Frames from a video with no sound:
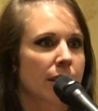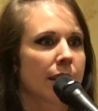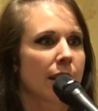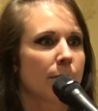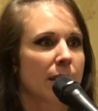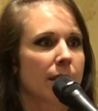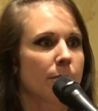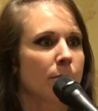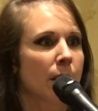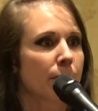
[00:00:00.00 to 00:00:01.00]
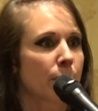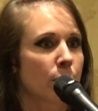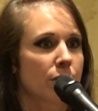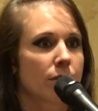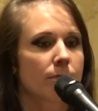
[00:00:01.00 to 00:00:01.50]
He gave me my
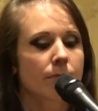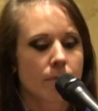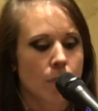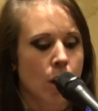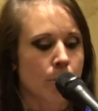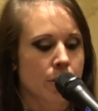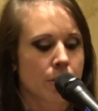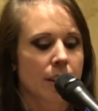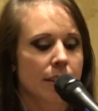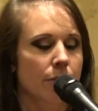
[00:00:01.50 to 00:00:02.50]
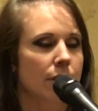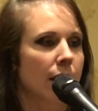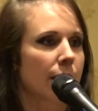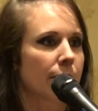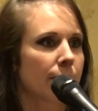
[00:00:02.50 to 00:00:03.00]
first opportunities
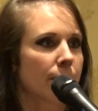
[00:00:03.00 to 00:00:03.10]
outside of